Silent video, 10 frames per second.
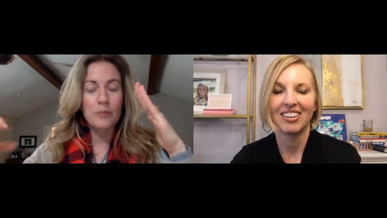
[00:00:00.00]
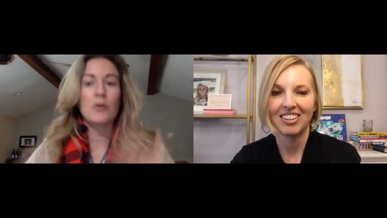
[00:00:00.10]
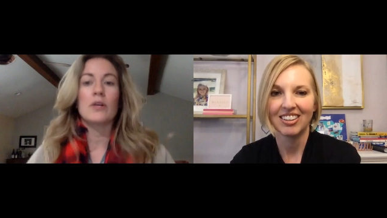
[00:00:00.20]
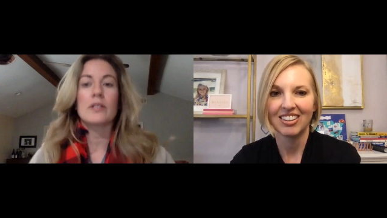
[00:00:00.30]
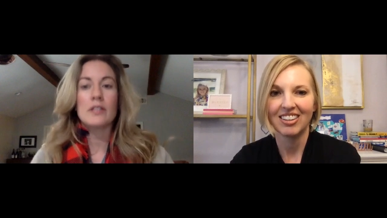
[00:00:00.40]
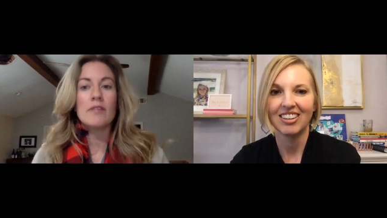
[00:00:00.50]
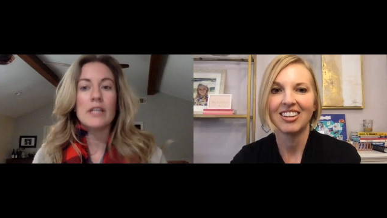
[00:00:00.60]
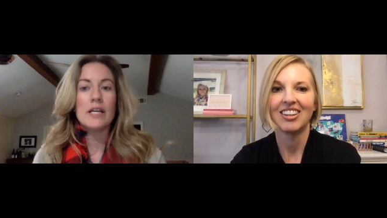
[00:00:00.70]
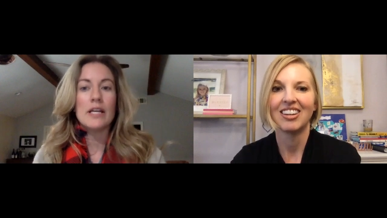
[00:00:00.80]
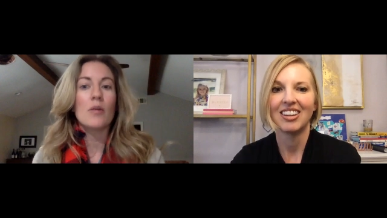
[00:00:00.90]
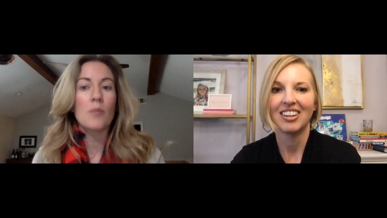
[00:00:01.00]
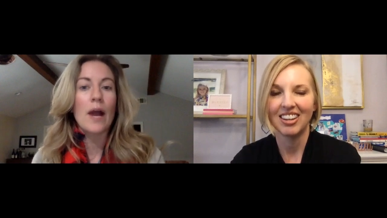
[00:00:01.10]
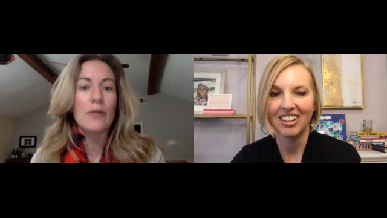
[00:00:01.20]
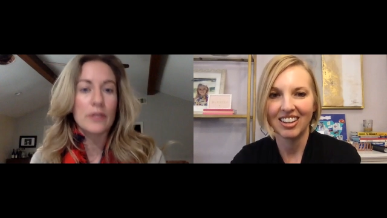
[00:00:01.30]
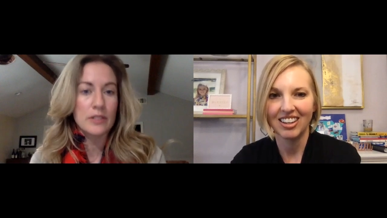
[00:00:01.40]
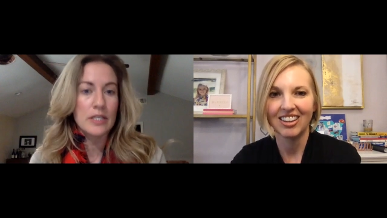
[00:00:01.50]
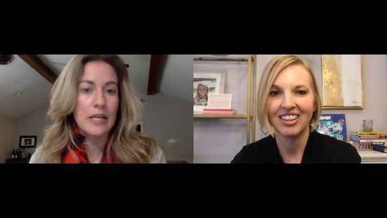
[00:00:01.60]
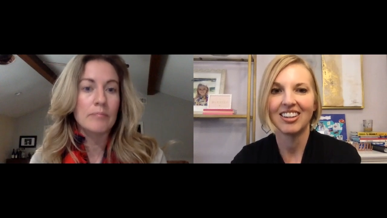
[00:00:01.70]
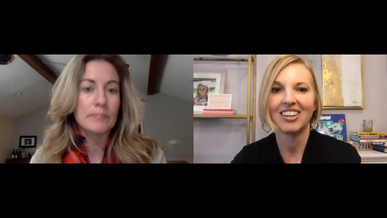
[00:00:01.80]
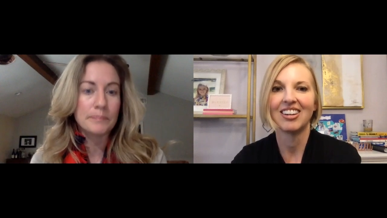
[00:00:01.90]
Speaker 1: productivity around the team.
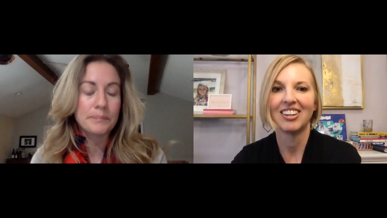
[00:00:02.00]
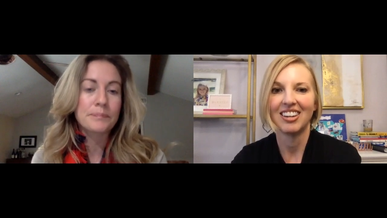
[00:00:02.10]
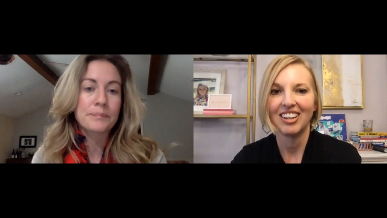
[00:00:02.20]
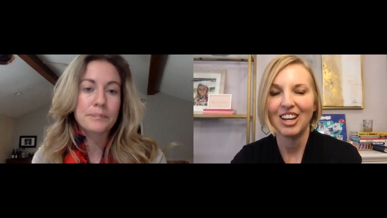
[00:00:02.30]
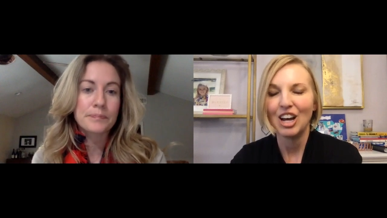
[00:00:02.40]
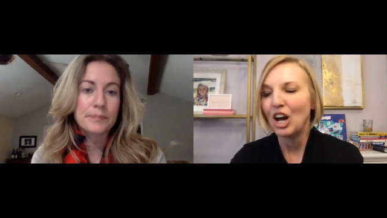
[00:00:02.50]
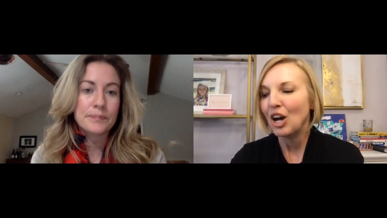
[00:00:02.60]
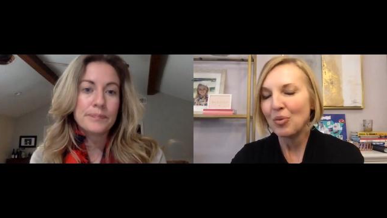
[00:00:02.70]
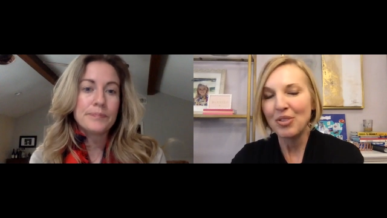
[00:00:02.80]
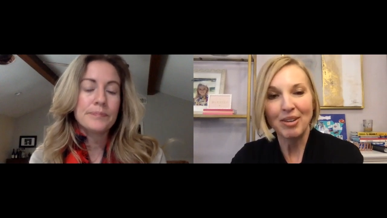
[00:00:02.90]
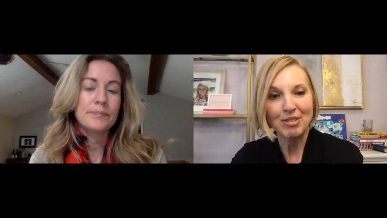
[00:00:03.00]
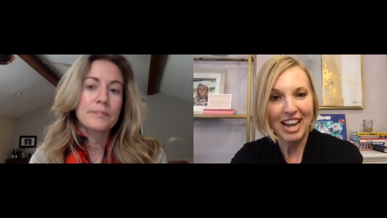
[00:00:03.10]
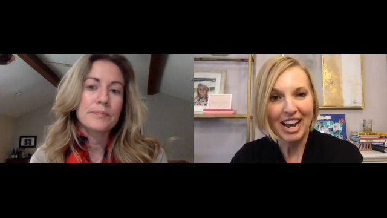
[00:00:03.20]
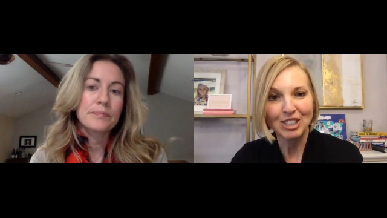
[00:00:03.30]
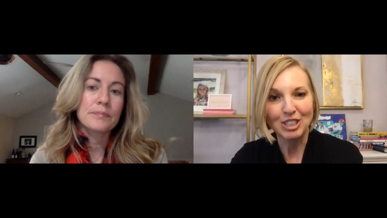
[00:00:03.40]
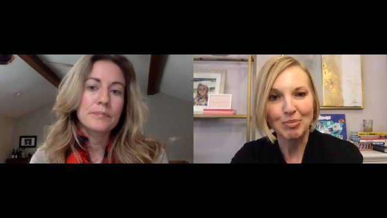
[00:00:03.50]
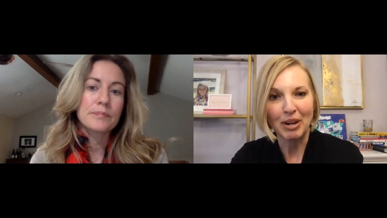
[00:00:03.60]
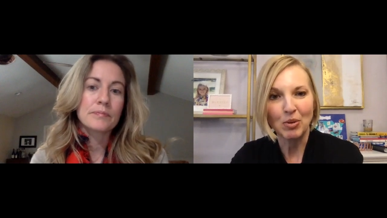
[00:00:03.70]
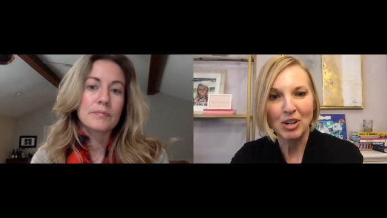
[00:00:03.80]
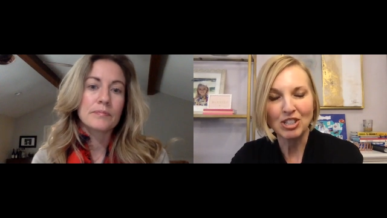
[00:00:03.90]
Speaker 2: Well, that was actually my
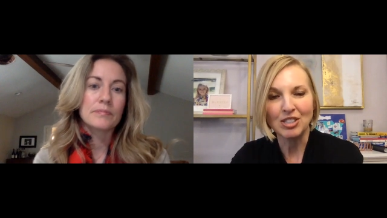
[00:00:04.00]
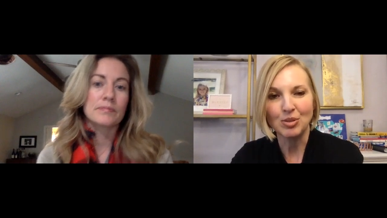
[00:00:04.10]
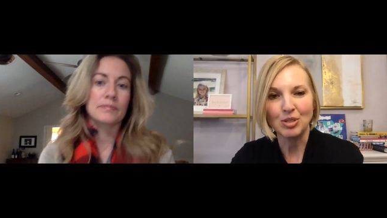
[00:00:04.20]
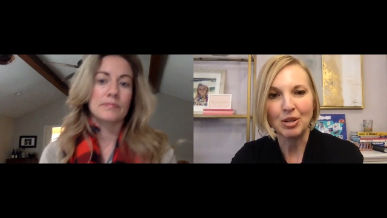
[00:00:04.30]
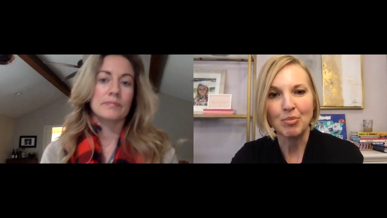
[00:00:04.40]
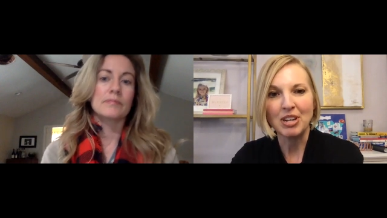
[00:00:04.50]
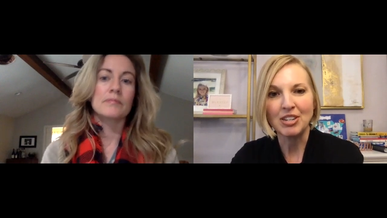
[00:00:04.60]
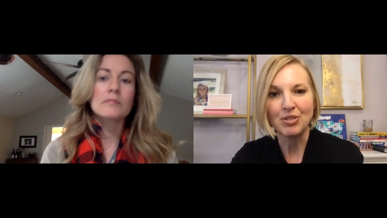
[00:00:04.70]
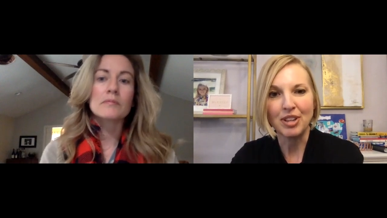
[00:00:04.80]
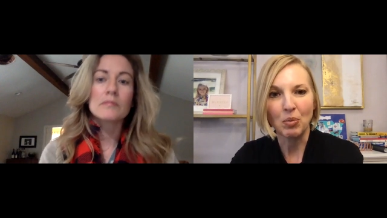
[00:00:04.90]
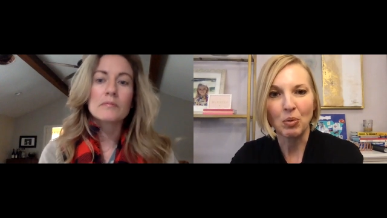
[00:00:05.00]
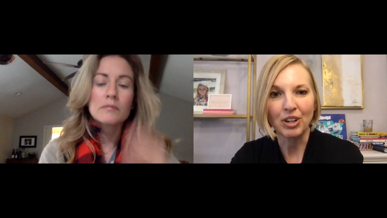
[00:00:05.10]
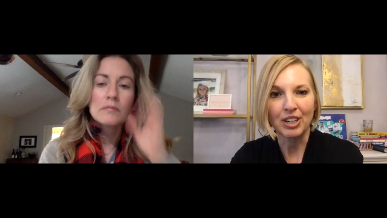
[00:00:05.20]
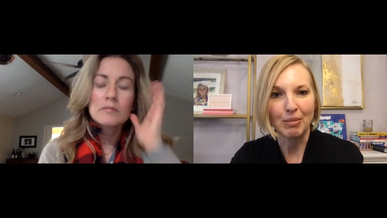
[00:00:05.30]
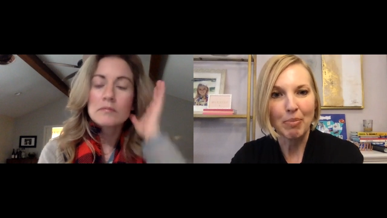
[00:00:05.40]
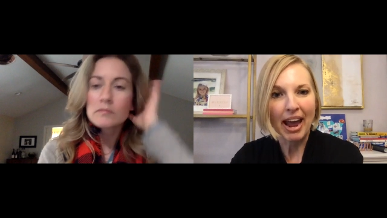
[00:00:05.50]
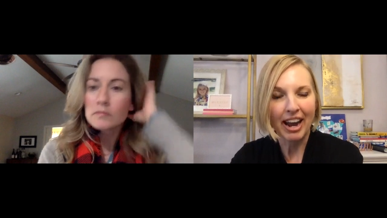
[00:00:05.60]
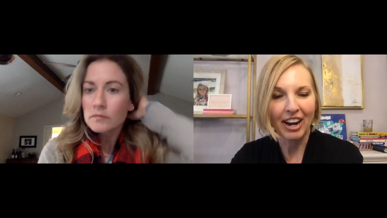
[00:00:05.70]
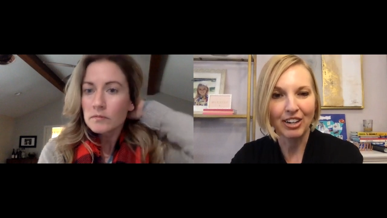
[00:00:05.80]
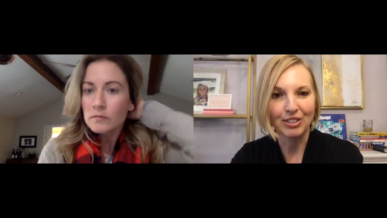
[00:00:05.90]
question. It was going to be do they work in
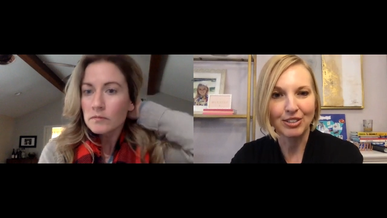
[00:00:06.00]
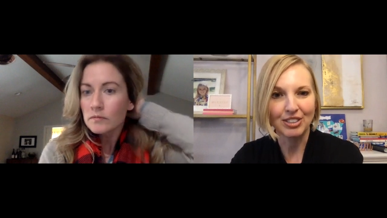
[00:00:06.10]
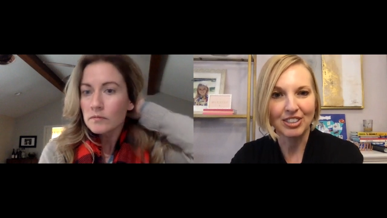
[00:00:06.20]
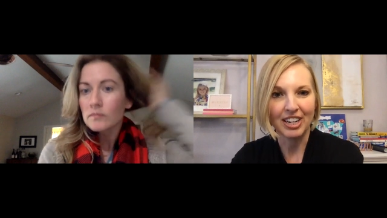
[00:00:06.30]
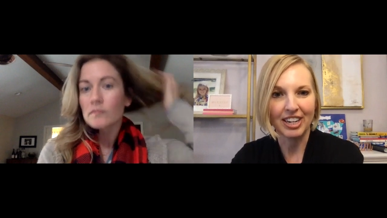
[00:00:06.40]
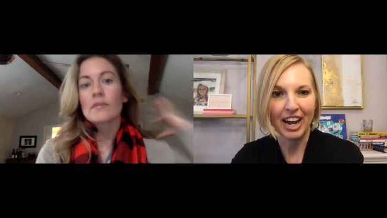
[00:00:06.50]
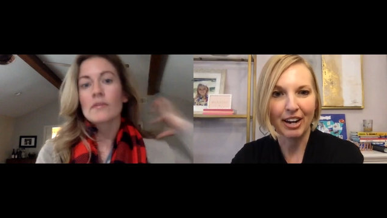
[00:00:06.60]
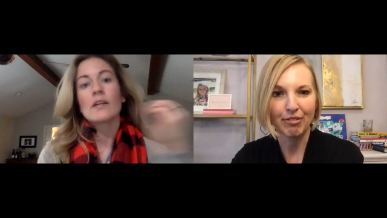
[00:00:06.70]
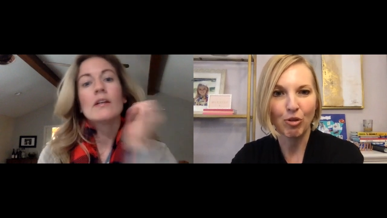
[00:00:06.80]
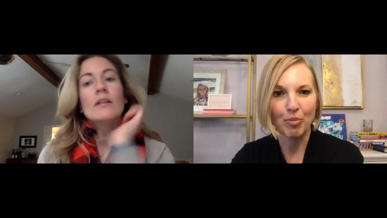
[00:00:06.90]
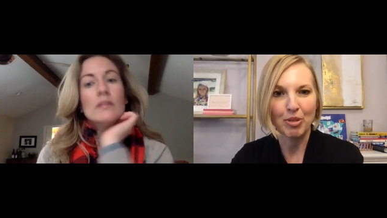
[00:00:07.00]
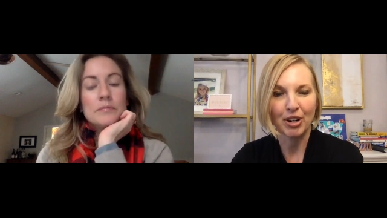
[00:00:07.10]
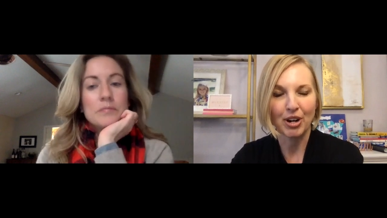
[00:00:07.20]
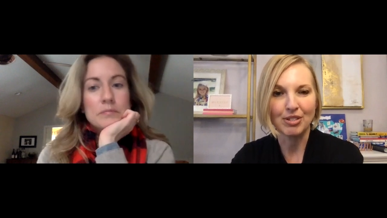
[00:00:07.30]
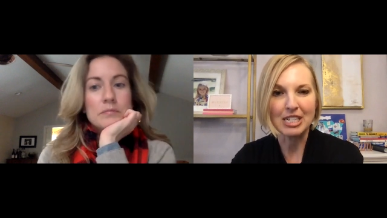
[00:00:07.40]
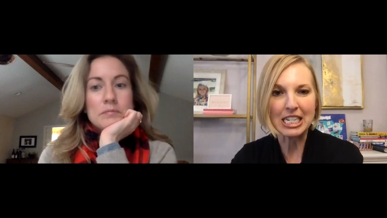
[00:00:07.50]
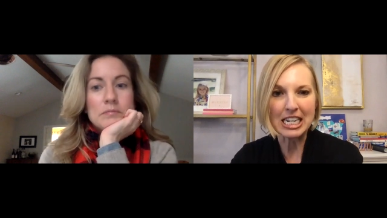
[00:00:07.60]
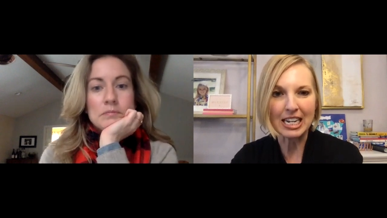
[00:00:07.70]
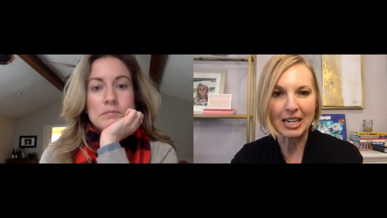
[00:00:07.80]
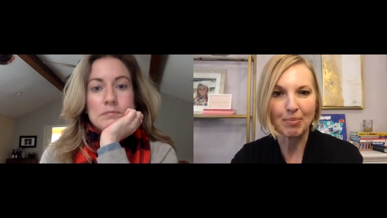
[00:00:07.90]
pairs and kind of form their own
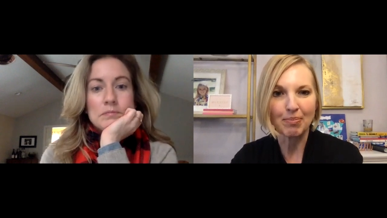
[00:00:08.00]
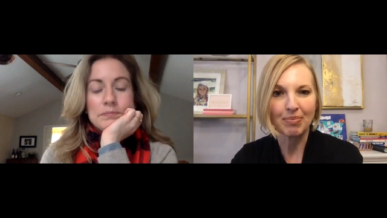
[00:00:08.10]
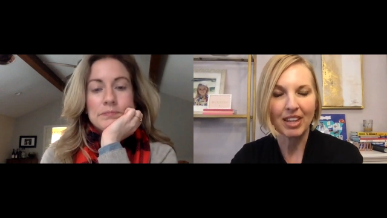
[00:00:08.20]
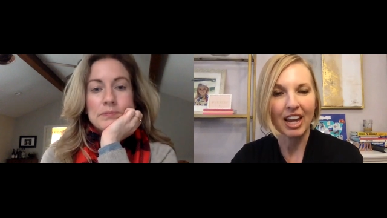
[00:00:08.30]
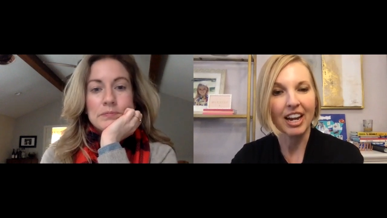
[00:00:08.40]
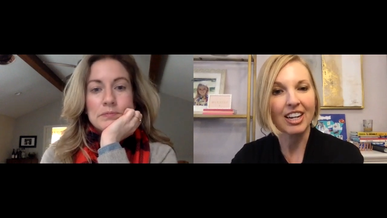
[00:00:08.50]
team? And I